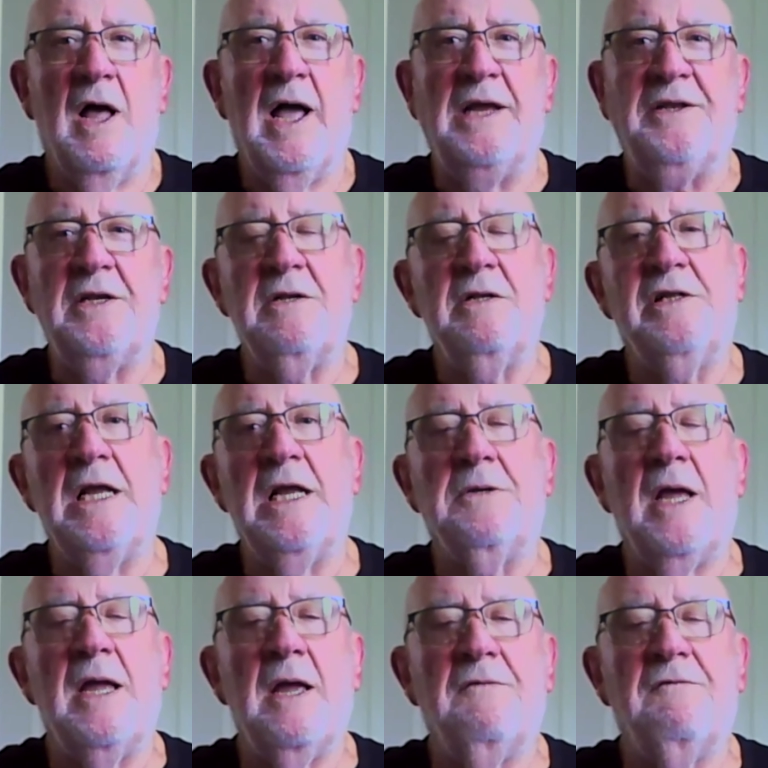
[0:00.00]
I didn't seem
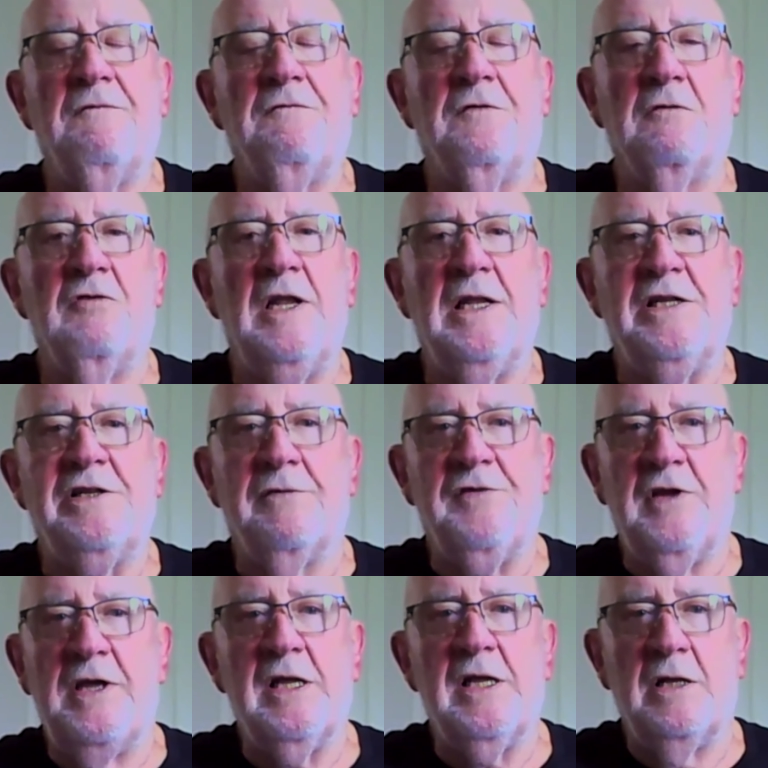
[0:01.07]
to have the really
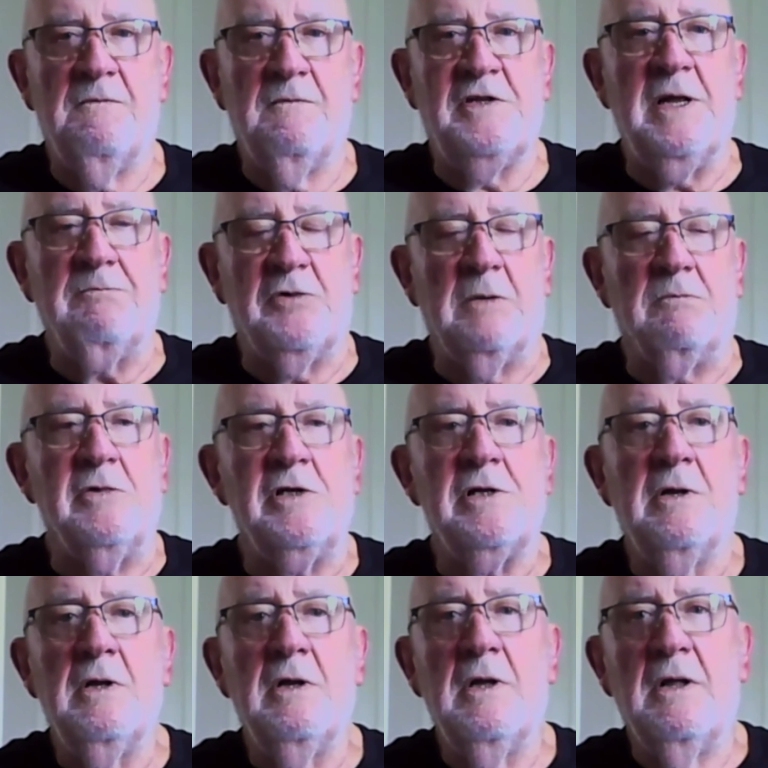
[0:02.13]
severe symptoms
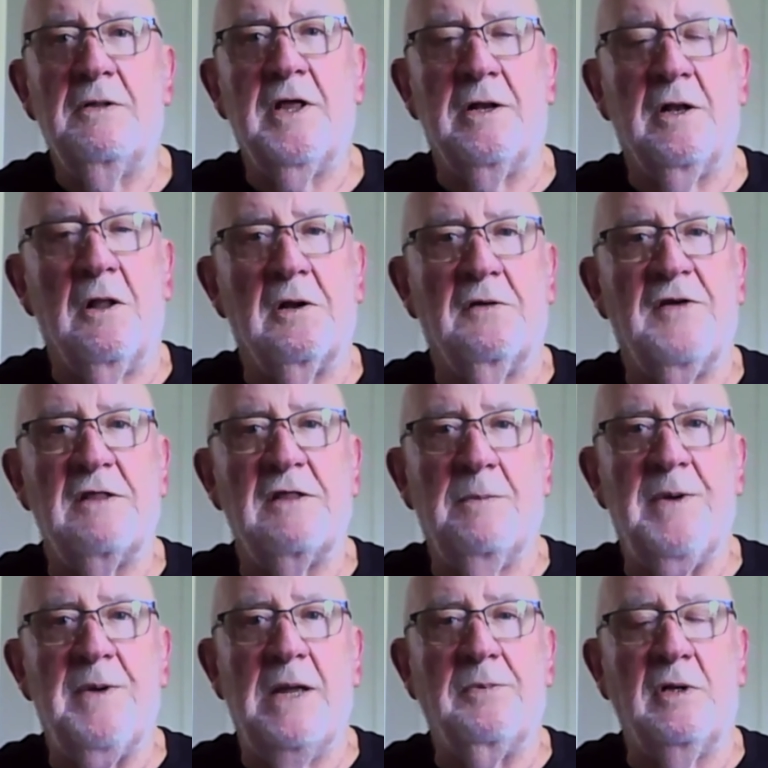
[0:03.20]
that a lot of other
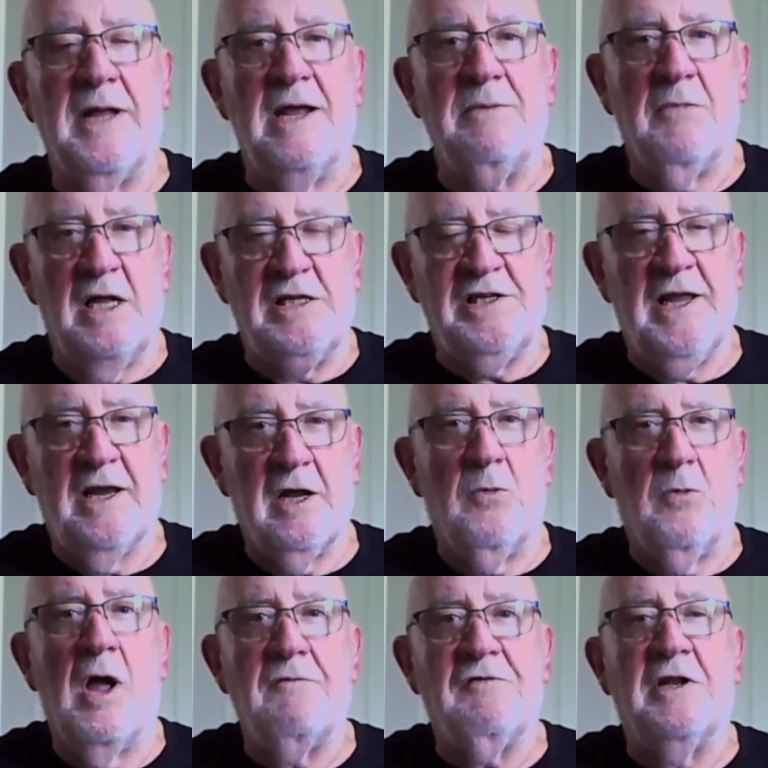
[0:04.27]
people and my second
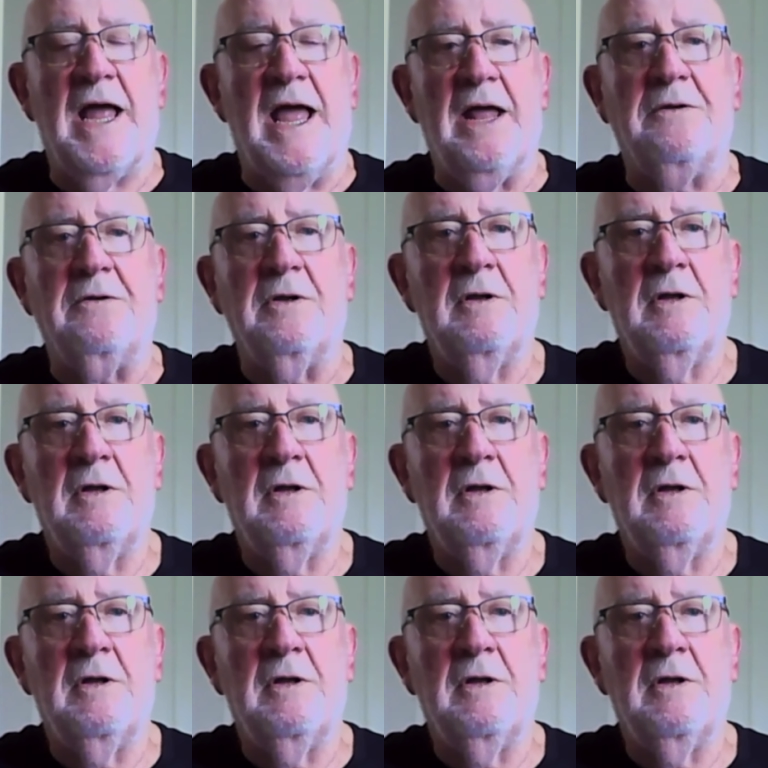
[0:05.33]
wife had had.